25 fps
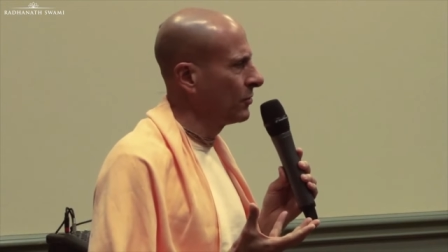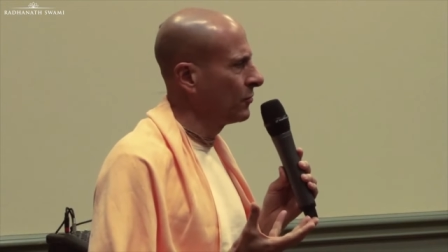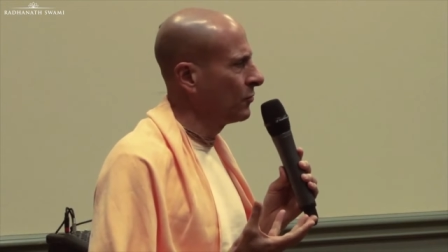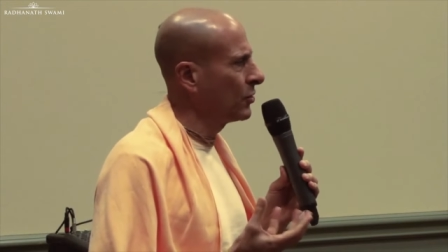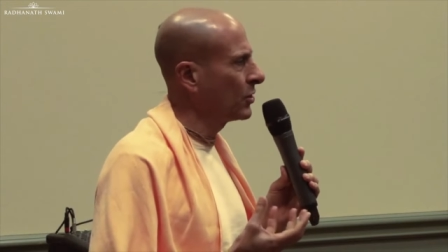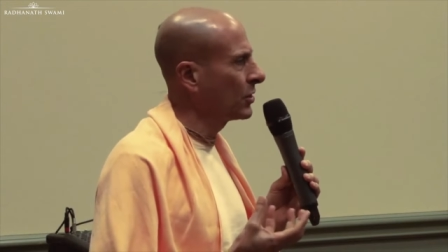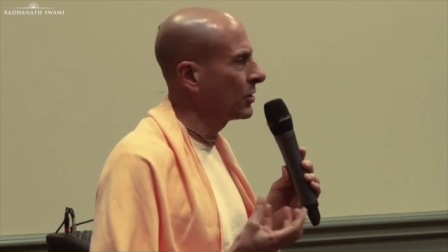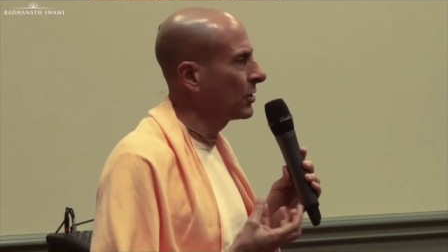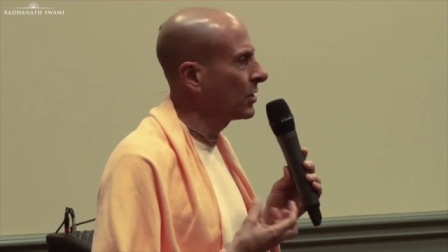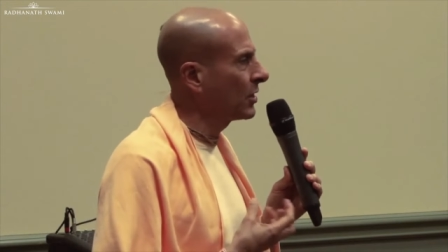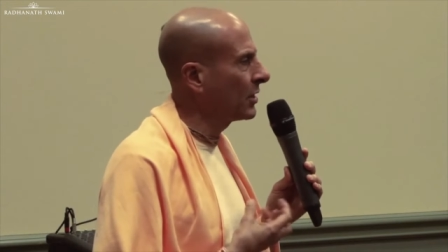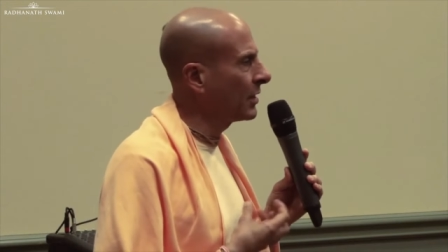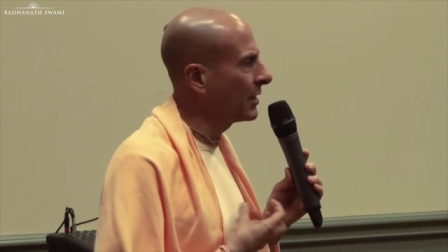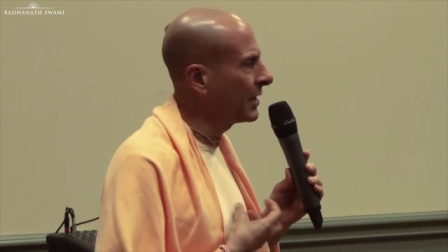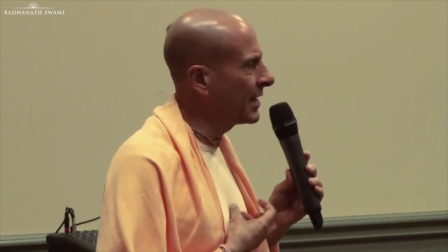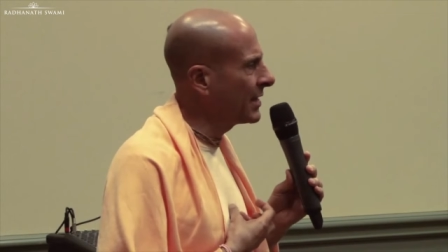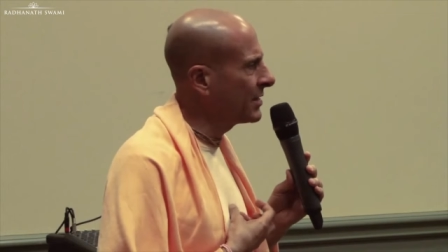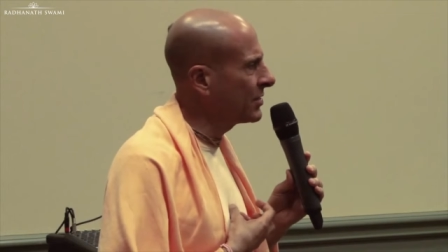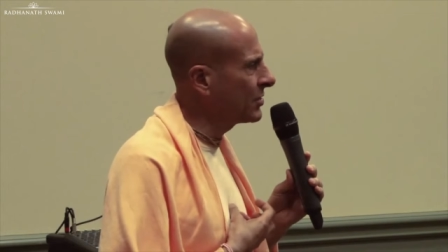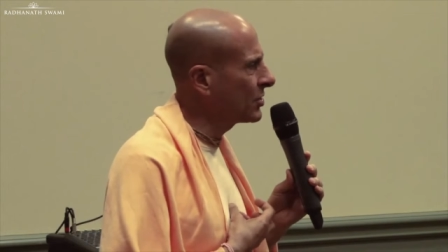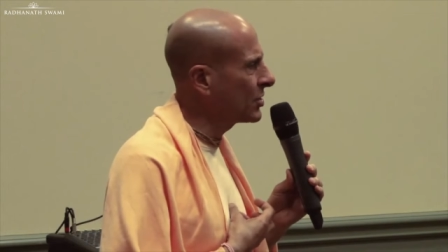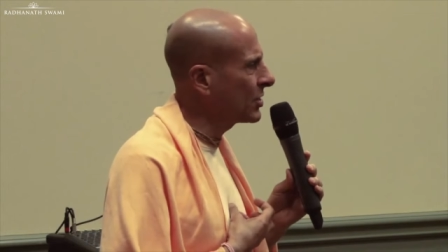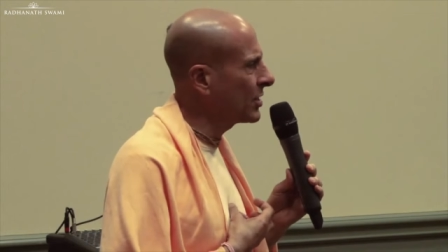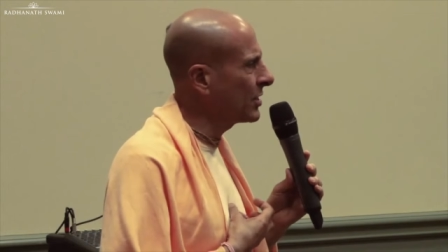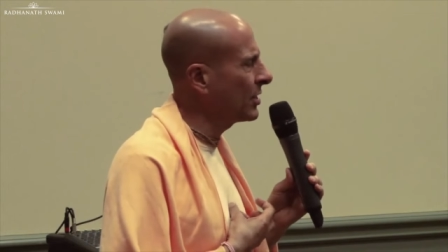with
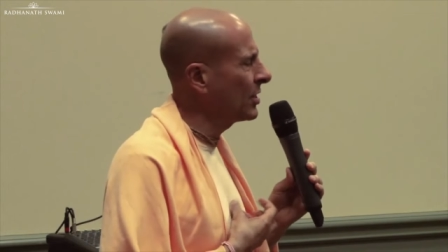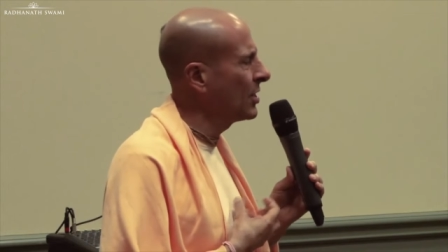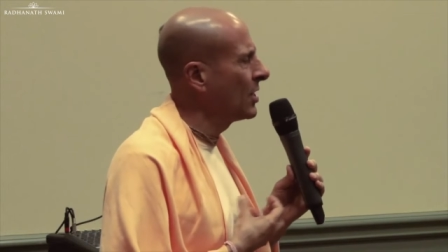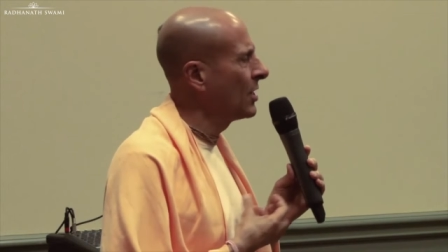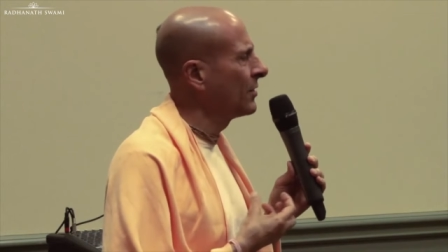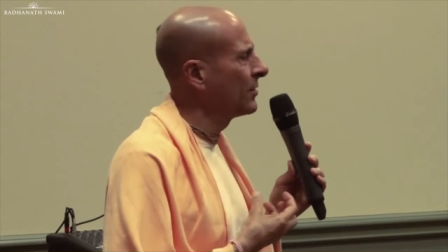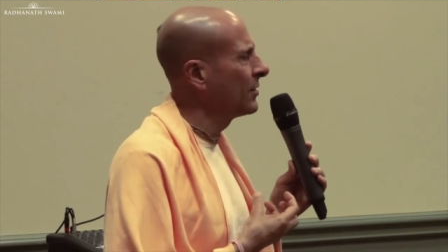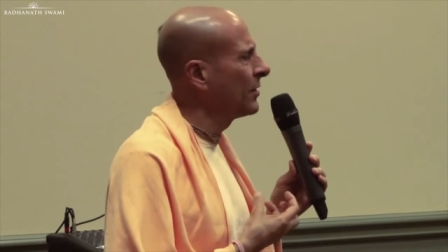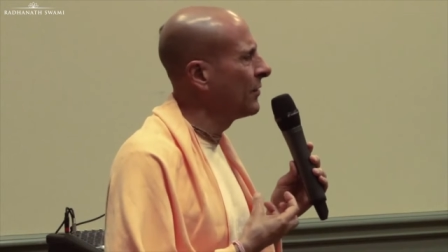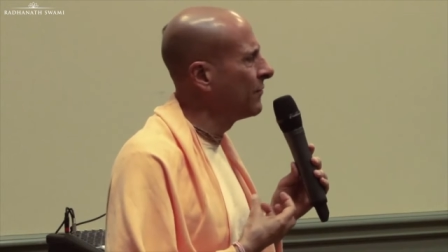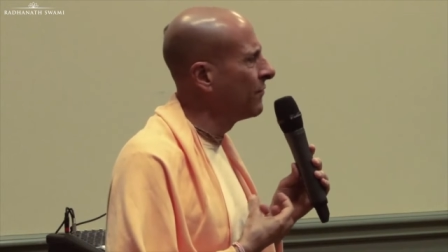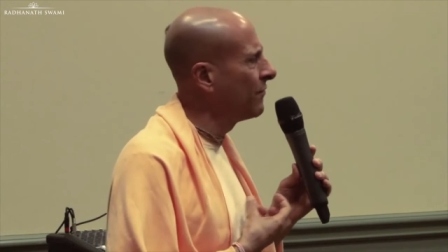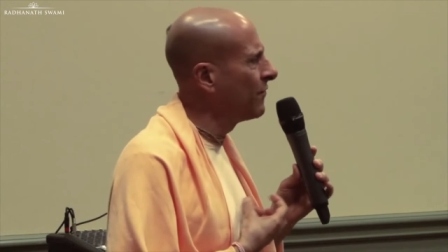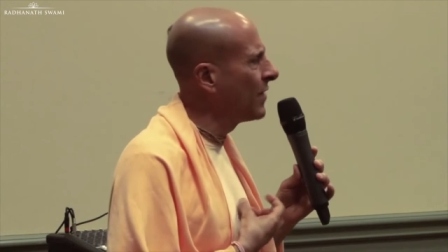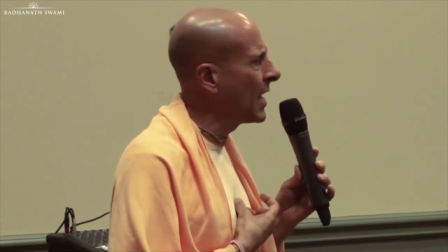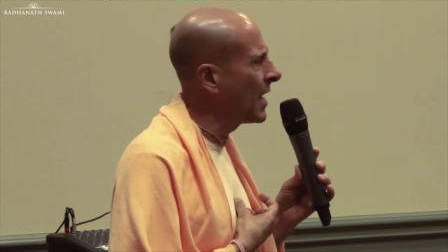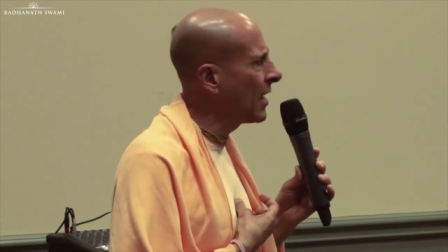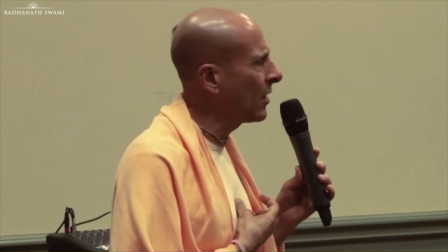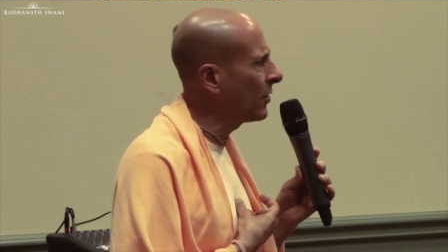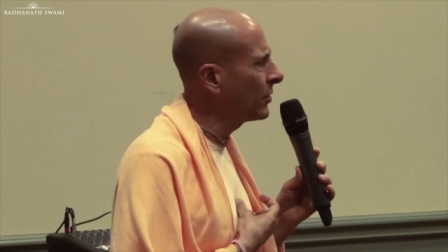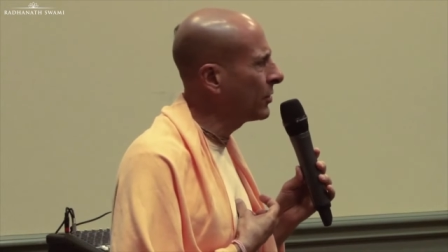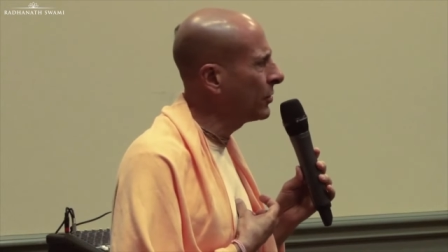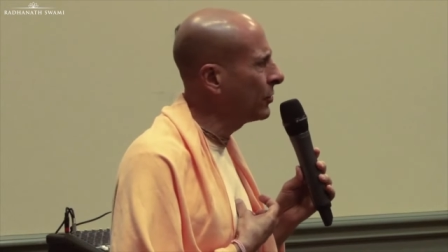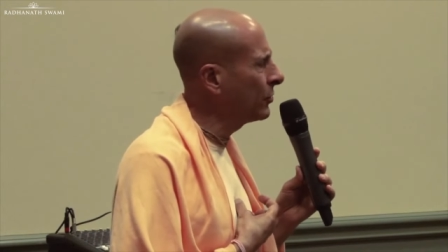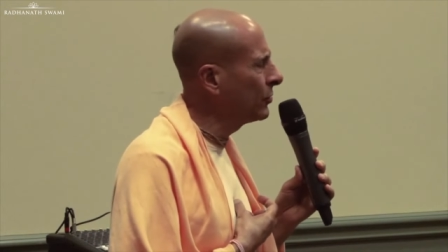cleansing the
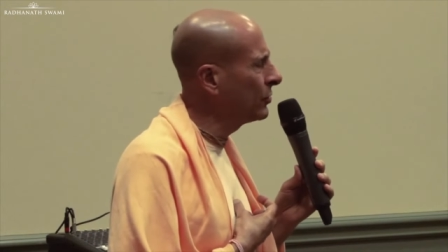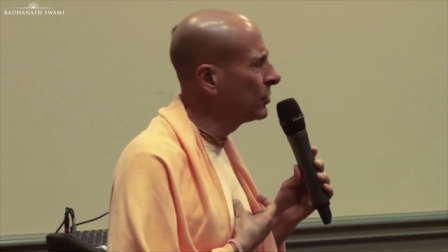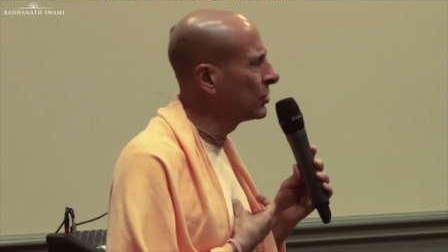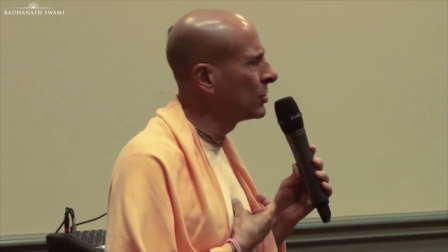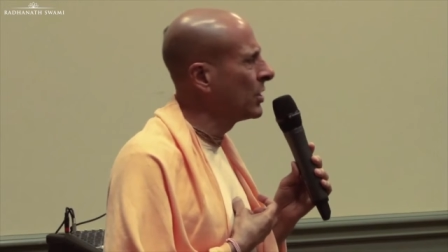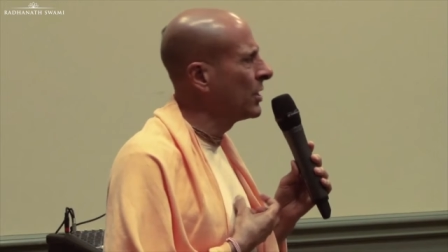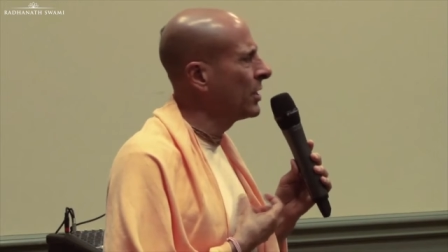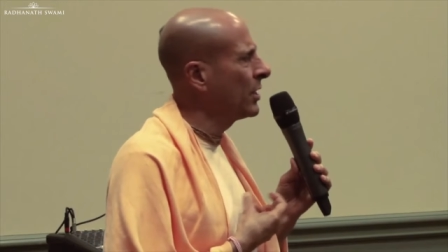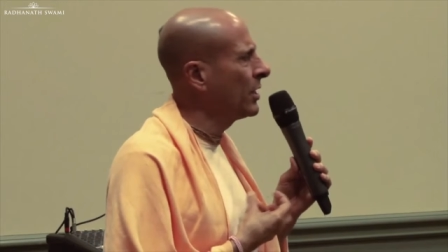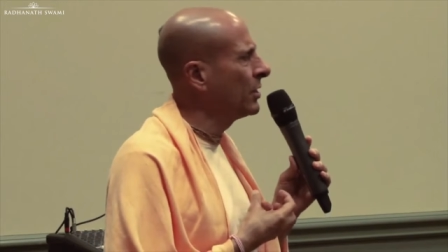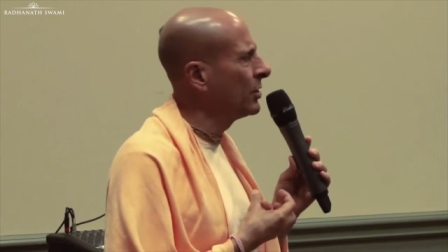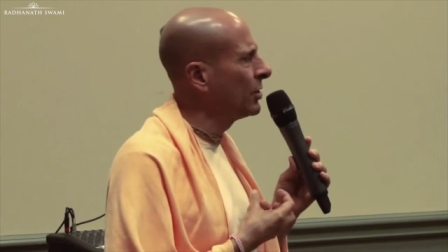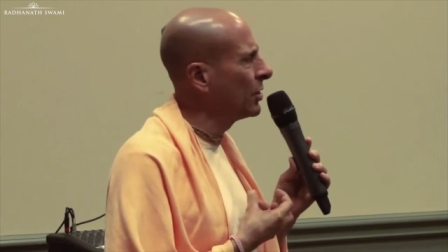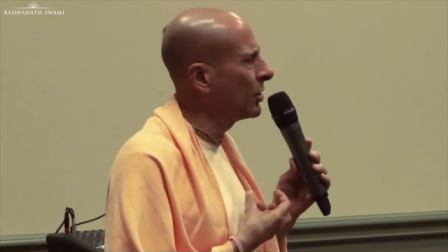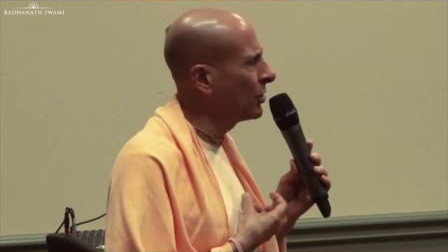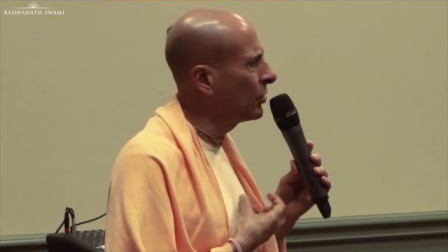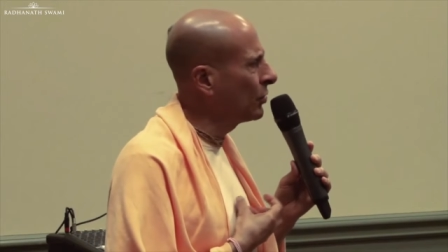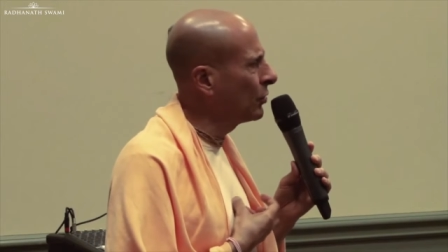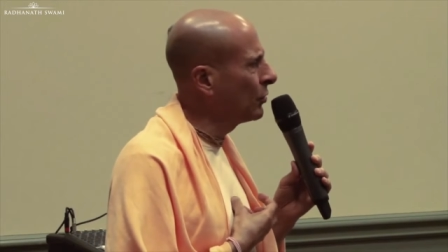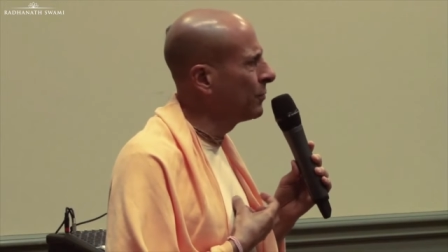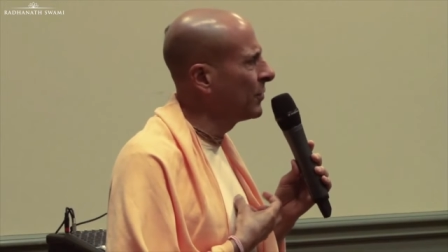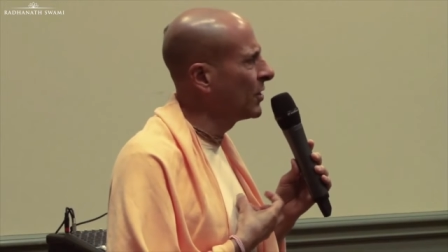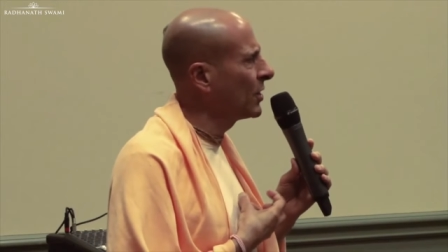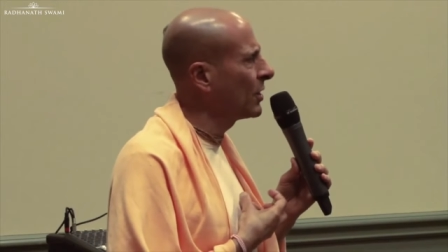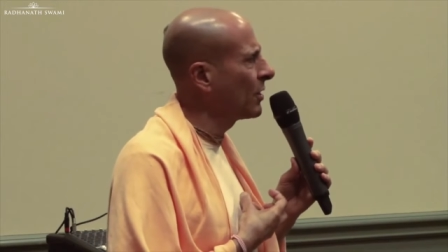values in the
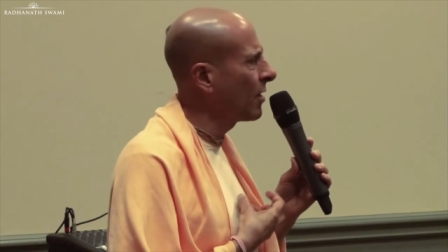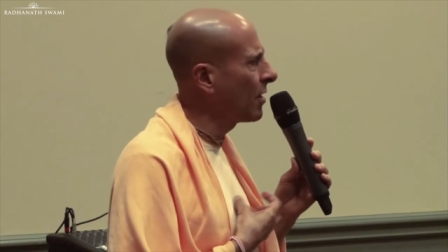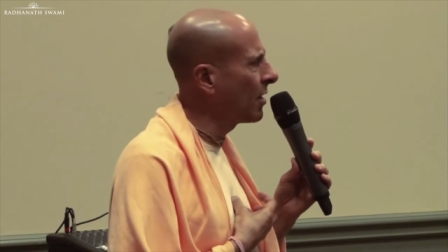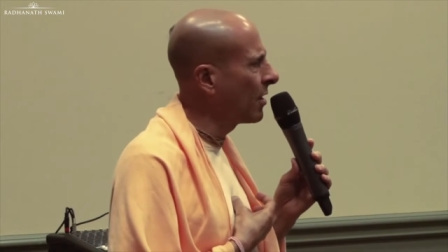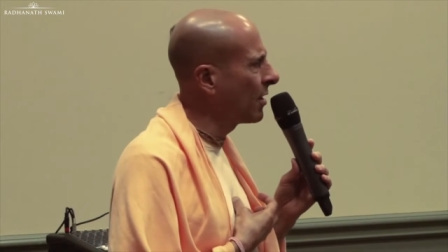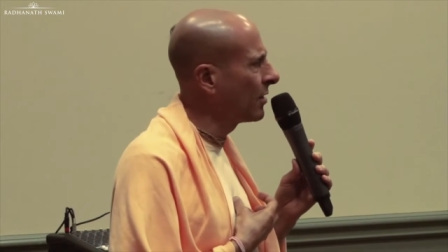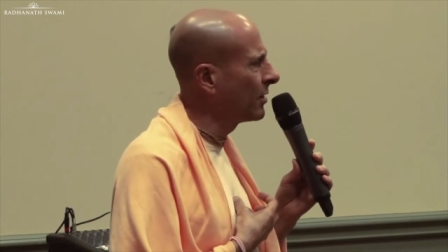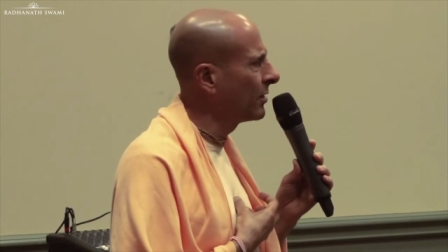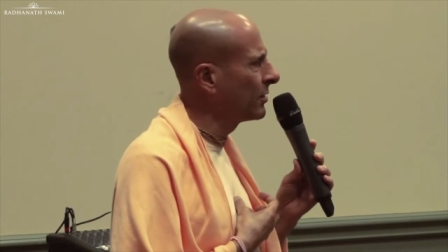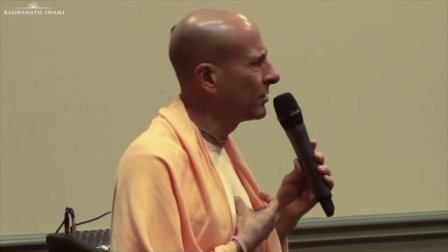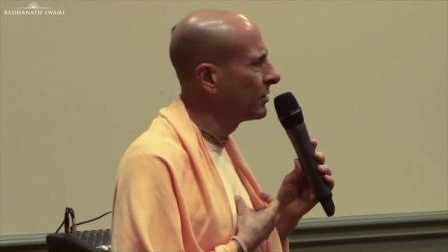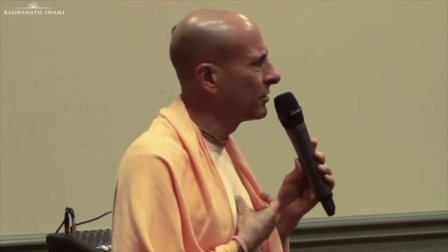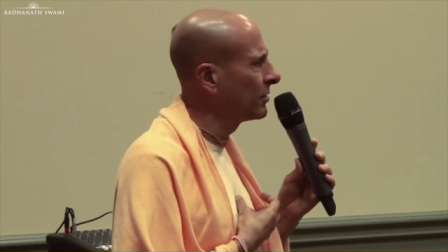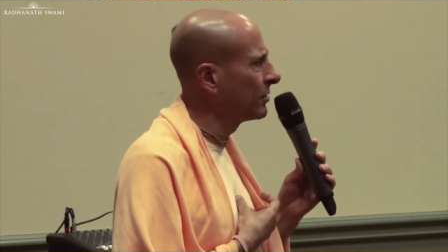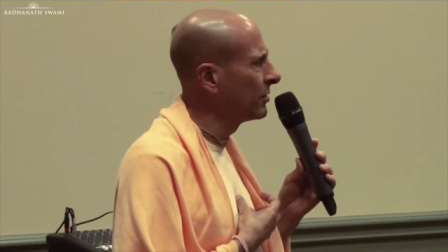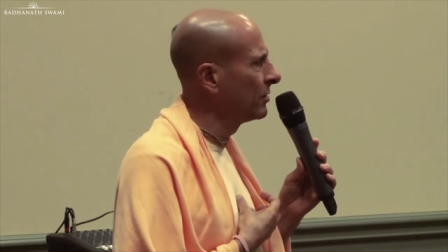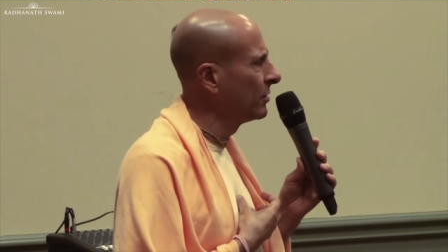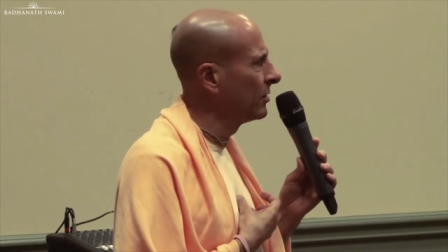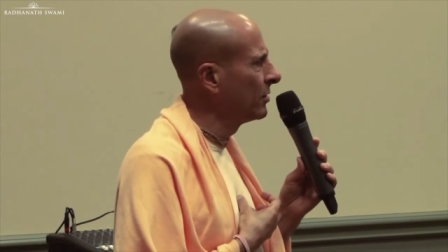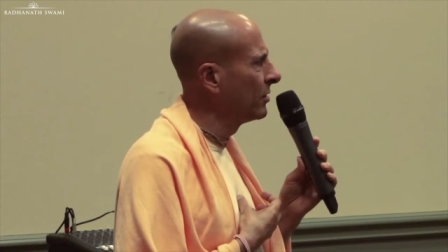human heart,